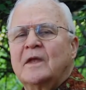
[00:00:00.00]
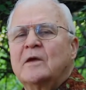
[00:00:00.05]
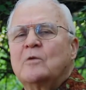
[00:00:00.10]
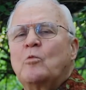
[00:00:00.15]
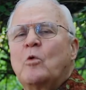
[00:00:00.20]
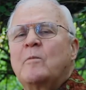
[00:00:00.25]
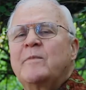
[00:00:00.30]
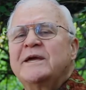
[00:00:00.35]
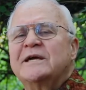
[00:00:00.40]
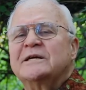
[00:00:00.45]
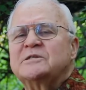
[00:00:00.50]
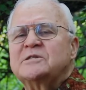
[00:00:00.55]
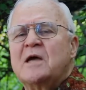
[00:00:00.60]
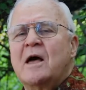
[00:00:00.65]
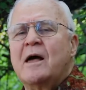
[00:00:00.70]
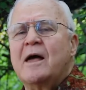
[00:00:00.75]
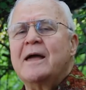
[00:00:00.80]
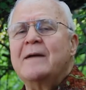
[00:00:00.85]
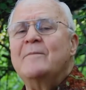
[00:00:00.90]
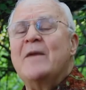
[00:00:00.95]
It will be a
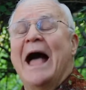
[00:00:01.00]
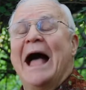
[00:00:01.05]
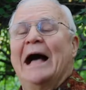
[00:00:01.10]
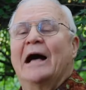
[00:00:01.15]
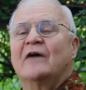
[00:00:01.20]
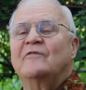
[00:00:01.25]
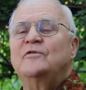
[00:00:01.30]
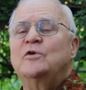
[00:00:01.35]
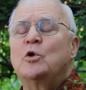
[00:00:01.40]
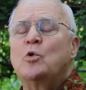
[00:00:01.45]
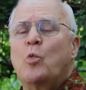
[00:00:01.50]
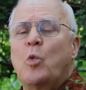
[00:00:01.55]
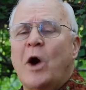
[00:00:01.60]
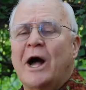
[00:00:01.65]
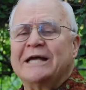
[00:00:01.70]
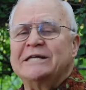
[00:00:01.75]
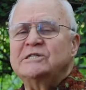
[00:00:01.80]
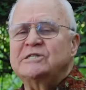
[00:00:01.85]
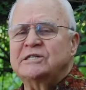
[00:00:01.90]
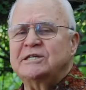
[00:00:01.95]
time of new
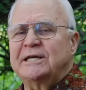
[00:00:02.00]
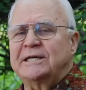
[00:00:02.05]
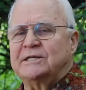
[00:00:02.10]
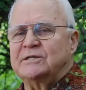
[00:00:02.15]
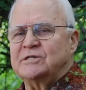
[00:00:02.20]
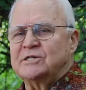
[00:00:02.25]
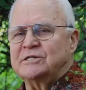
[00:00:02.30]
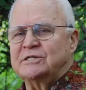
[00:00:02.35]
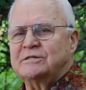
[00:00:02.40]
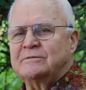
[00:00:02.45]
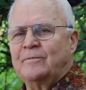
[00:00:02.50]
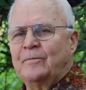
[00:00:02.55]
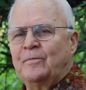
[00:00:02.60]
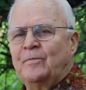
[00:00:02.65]
wineskins.